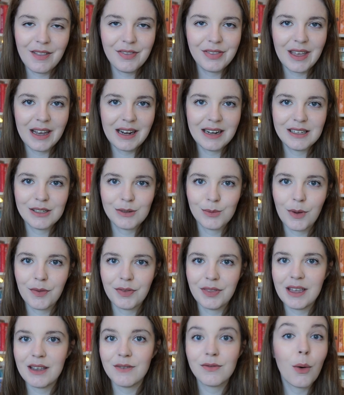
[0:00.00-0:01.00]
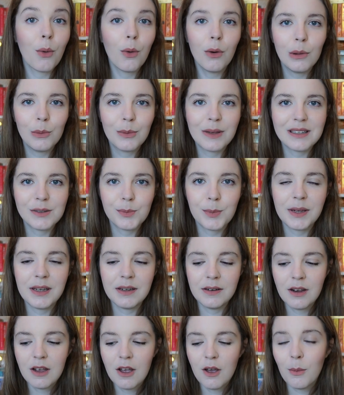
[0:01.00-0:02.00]
and that is what they've always
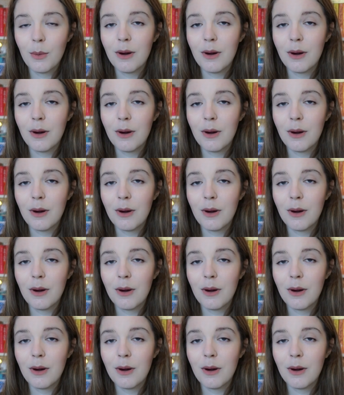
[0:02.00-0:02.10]
been,